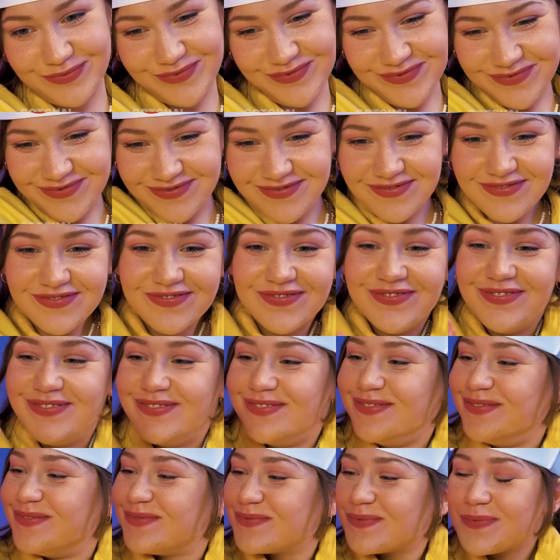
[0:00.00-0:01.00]
more!
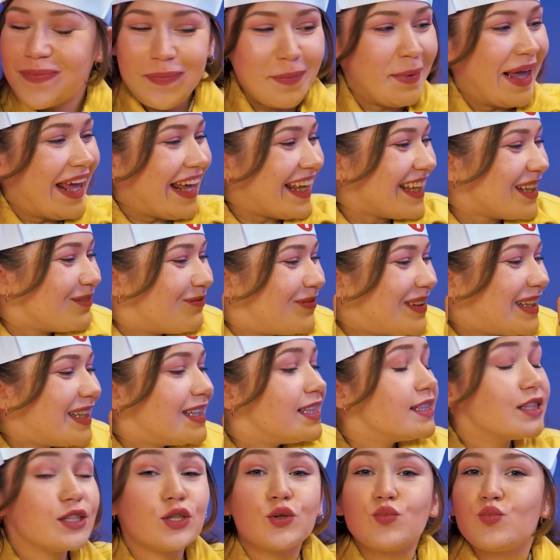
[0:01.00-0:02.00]
She
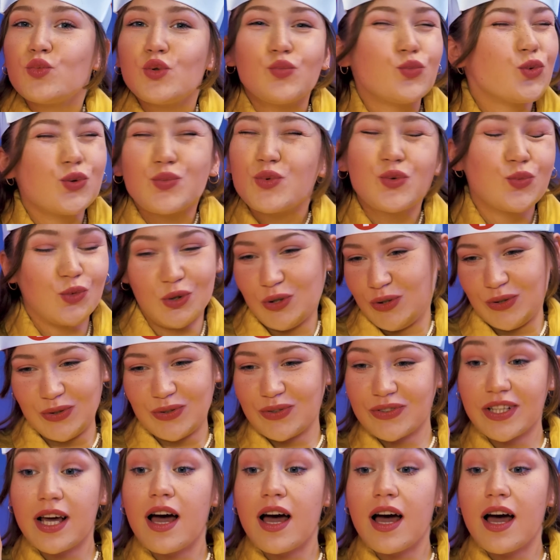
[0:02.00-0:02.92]
got triplets!